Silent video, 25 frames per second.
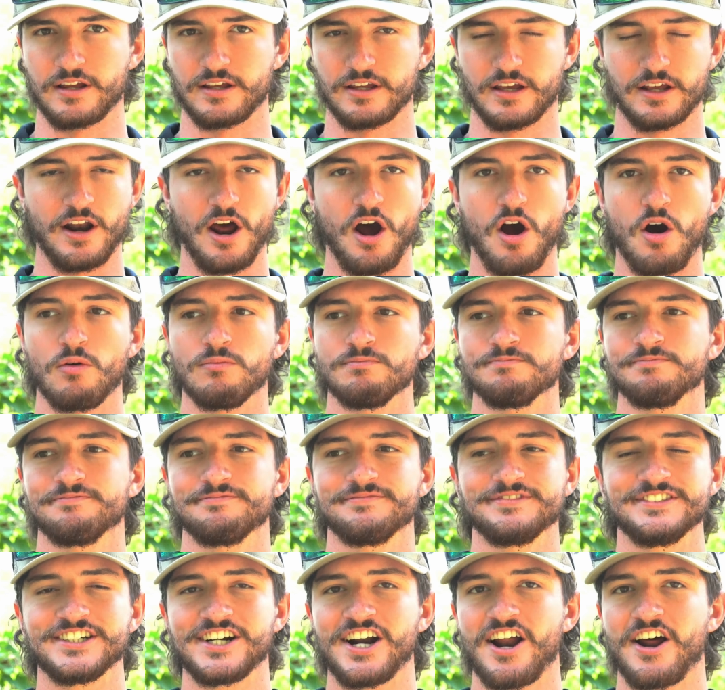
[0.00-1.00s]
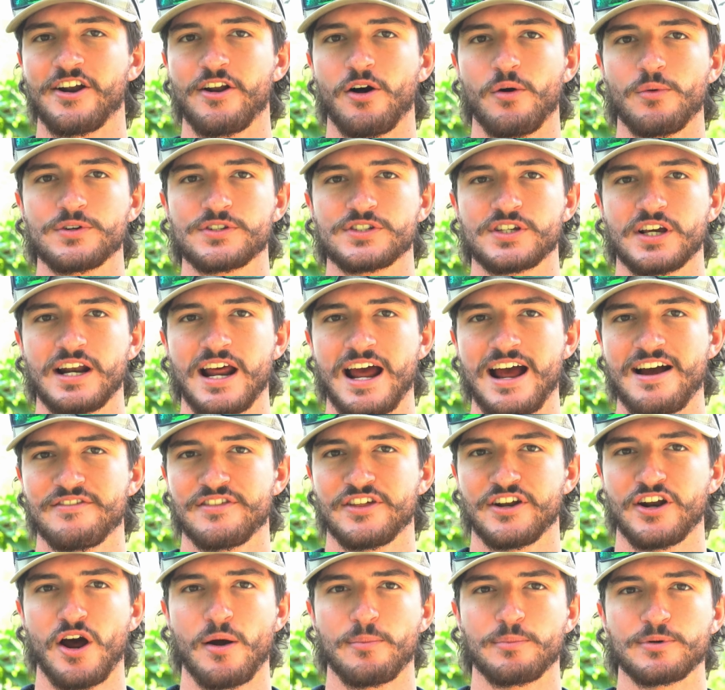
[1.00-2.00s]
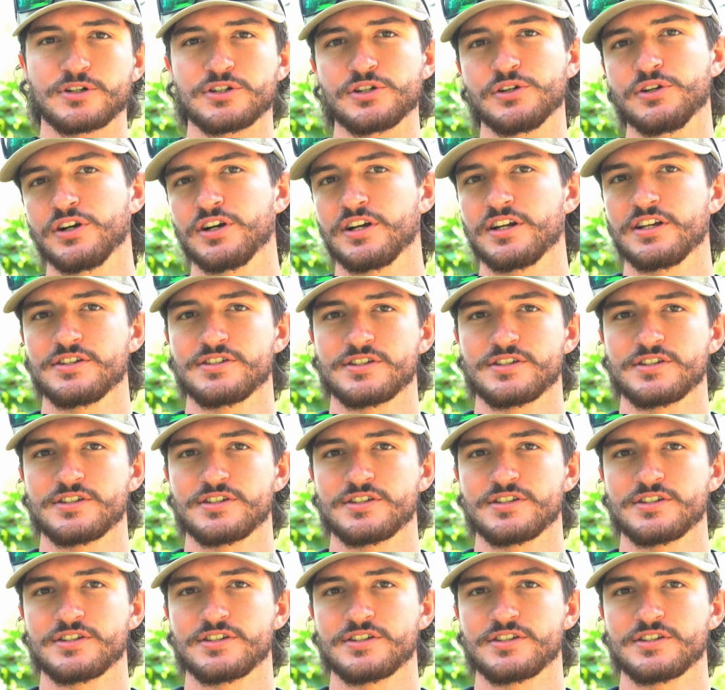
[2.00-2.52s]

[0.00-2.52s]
You know, you're not always going to have that opportunity.